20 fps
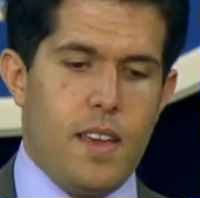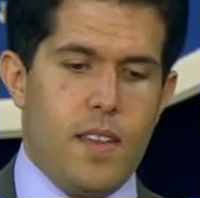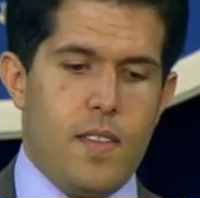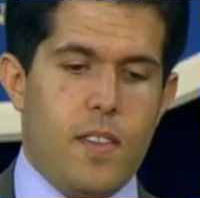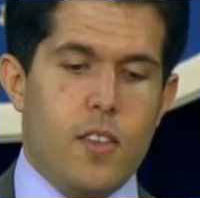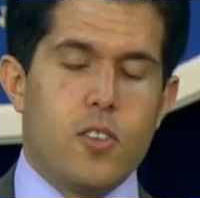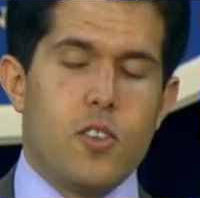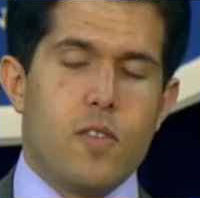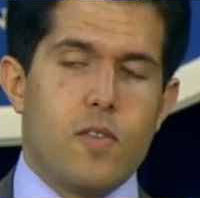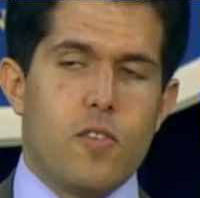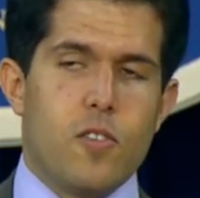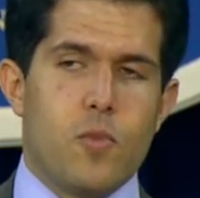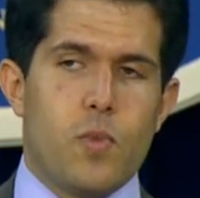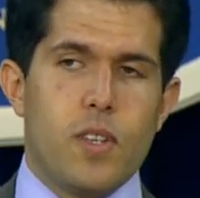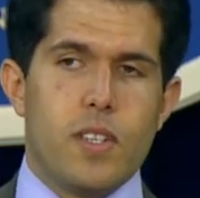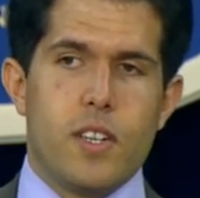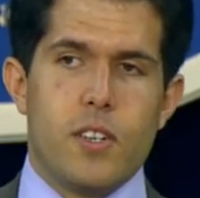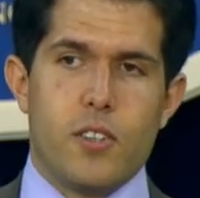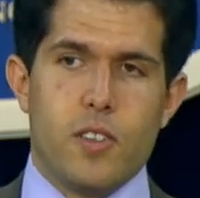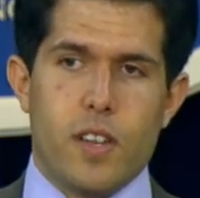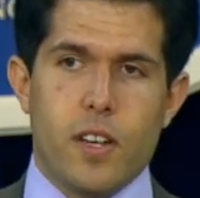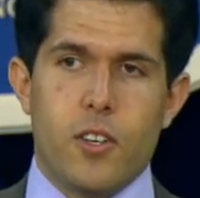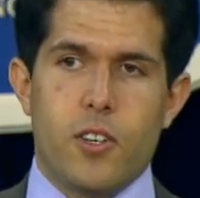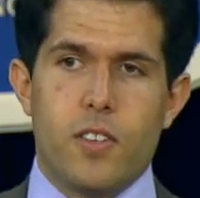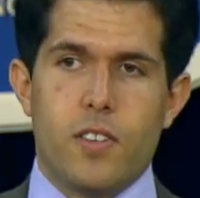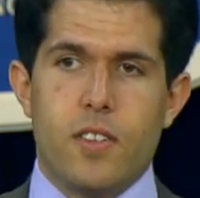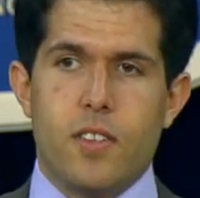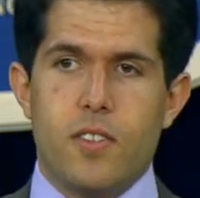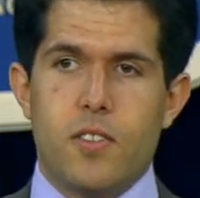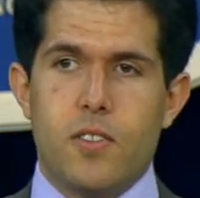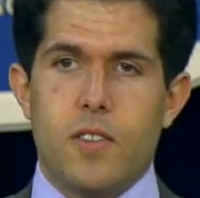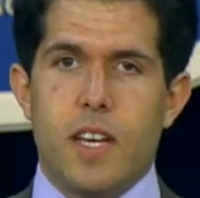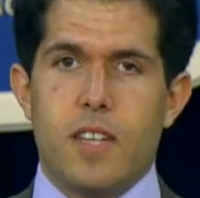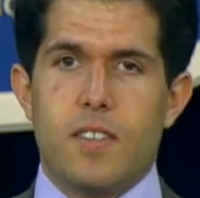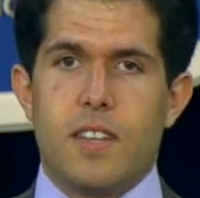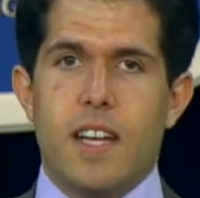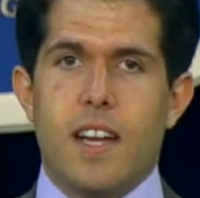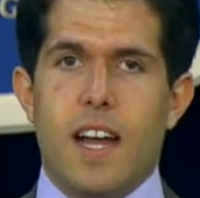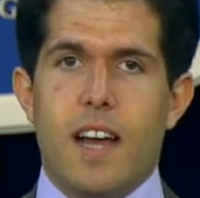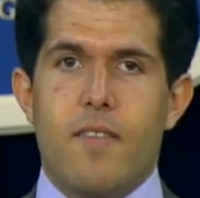this is our first presidential election since
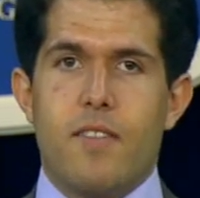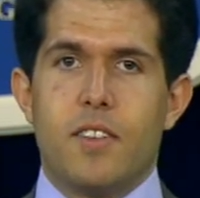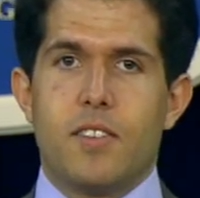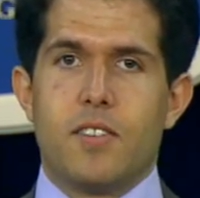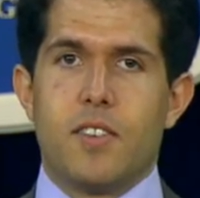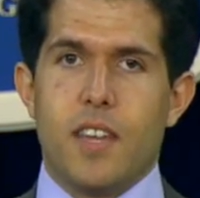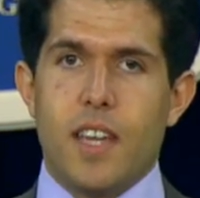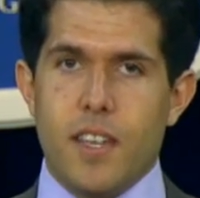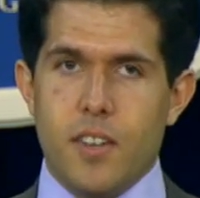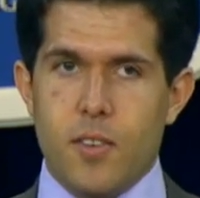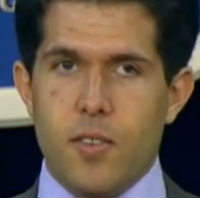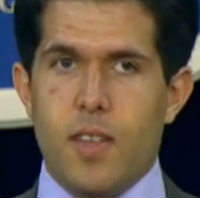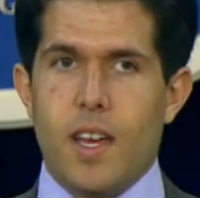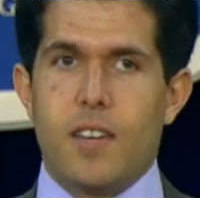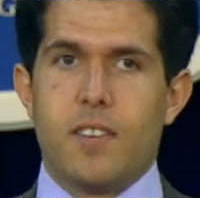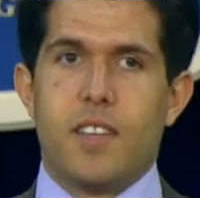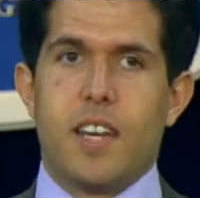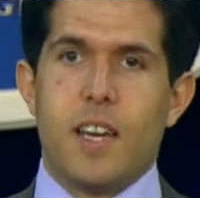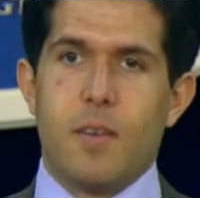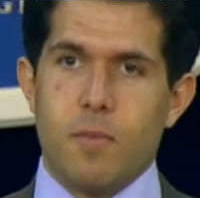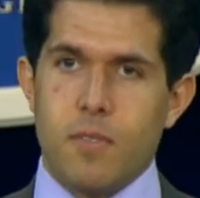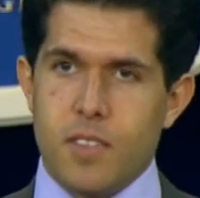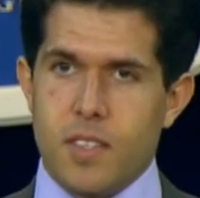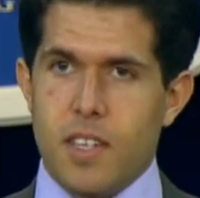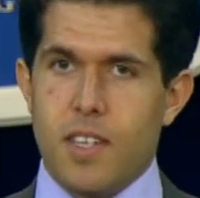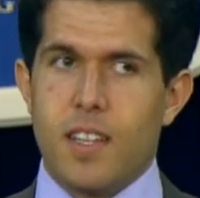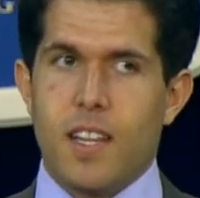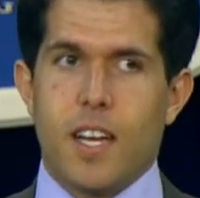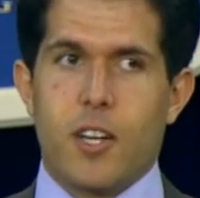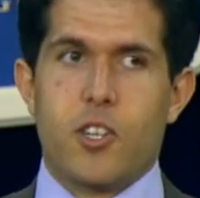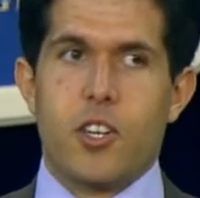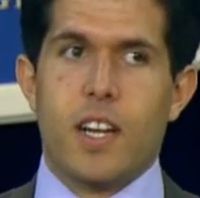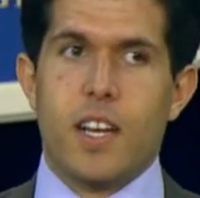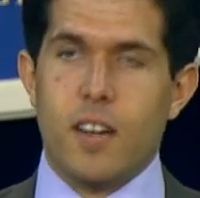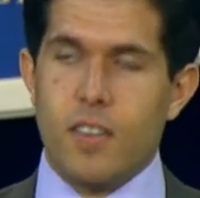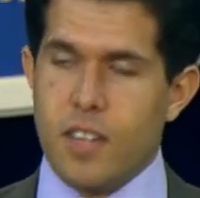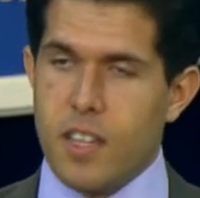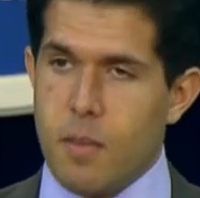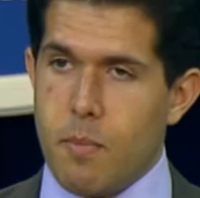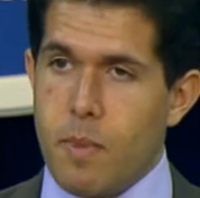2008, obviously, and 2008 was the election
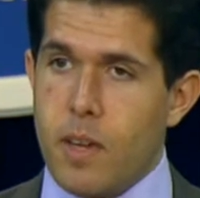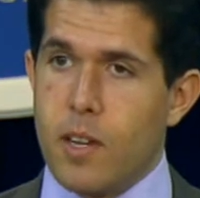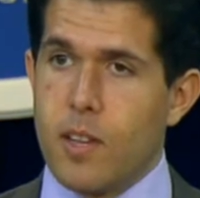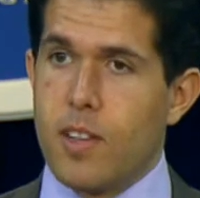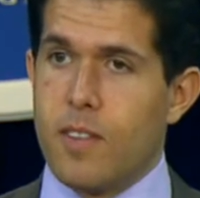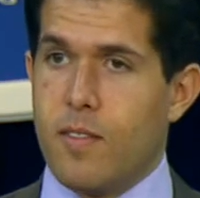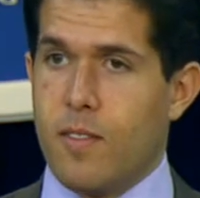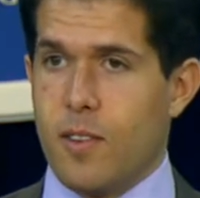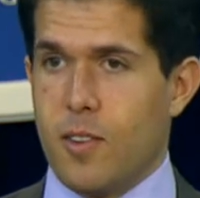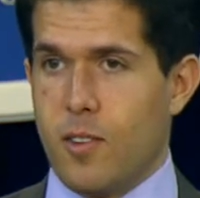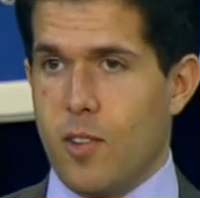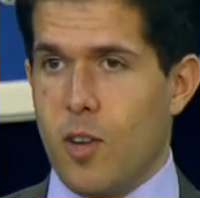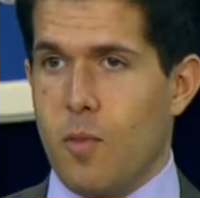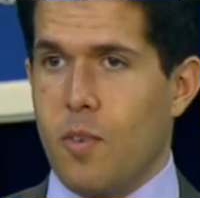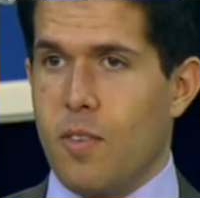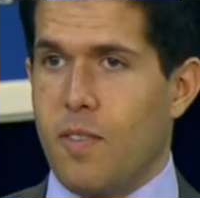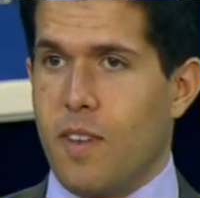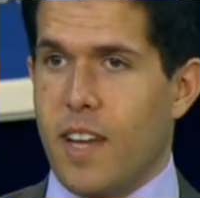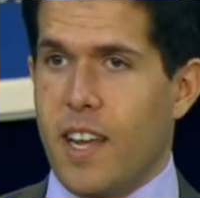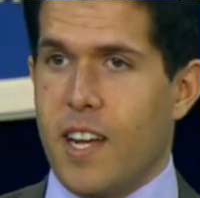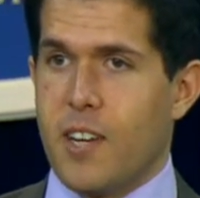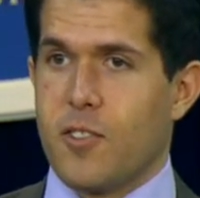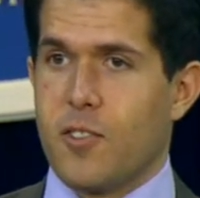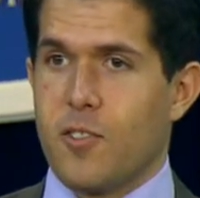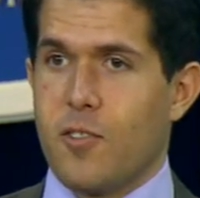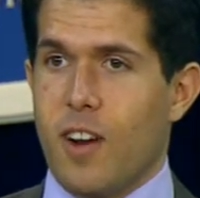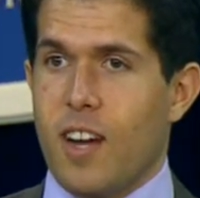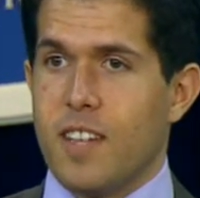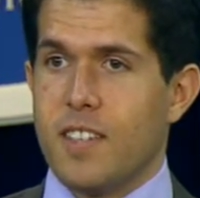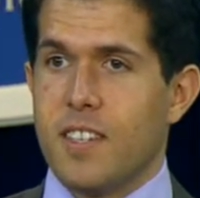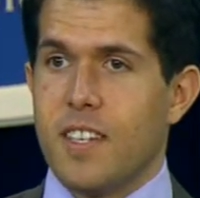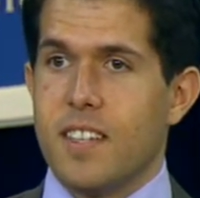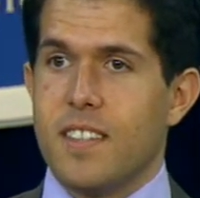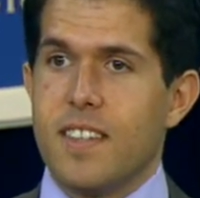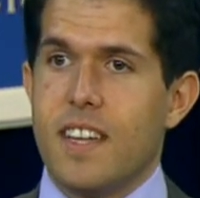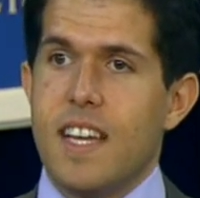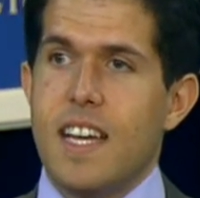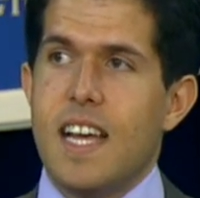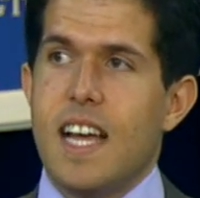held in the middle of a global financial crisis.